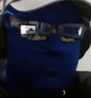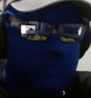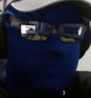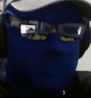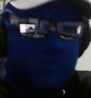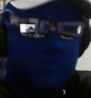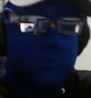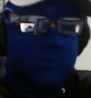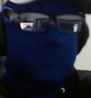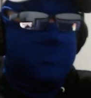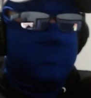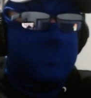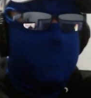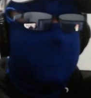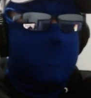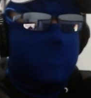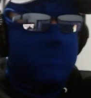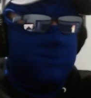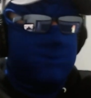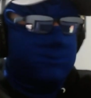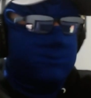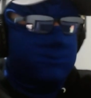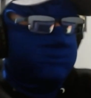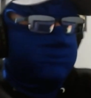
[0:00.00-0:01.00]
And with that,
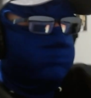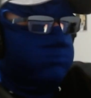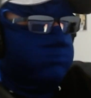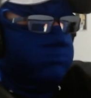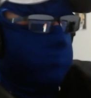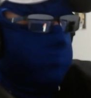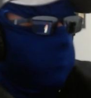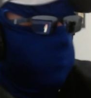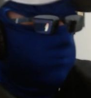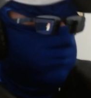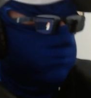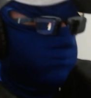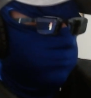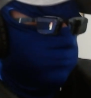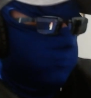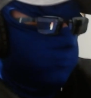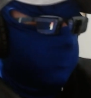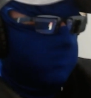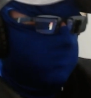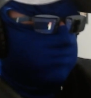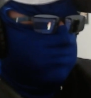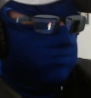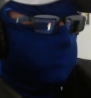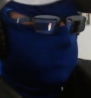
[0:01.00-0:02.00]
we
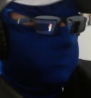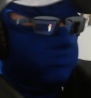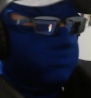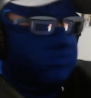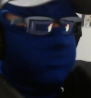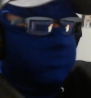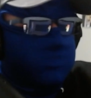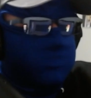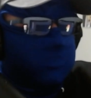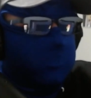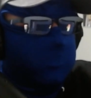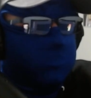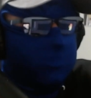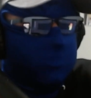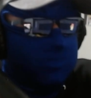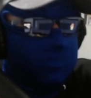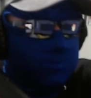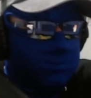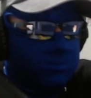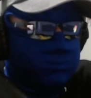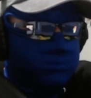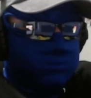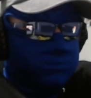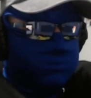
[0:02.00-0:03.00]
have ranked another
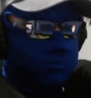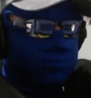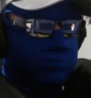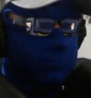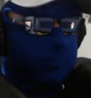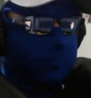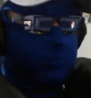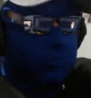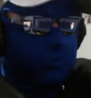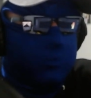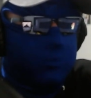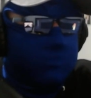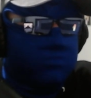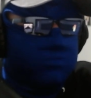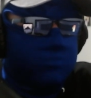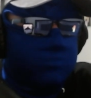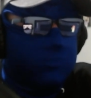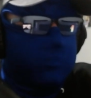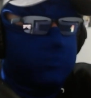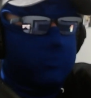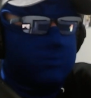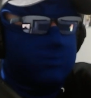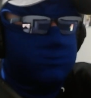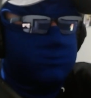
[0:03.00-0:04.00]
wonderful